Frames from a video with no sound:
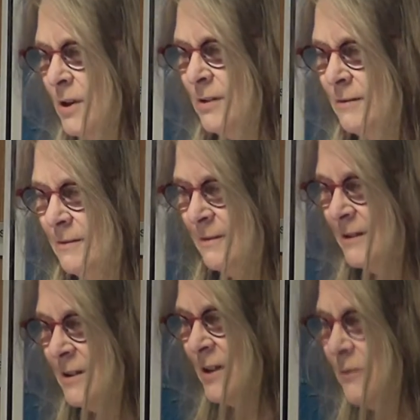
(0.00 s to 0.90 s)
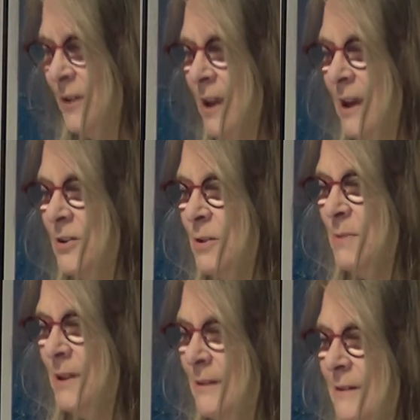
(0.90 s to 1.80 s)
I'm good. Just, I feel like I
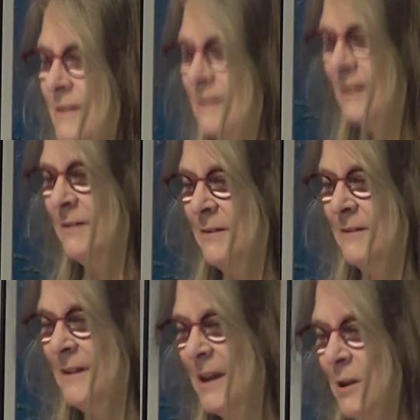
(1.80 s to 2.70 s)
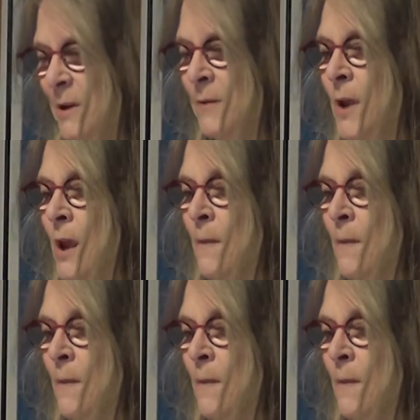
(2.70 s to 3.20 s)
should be, anyway.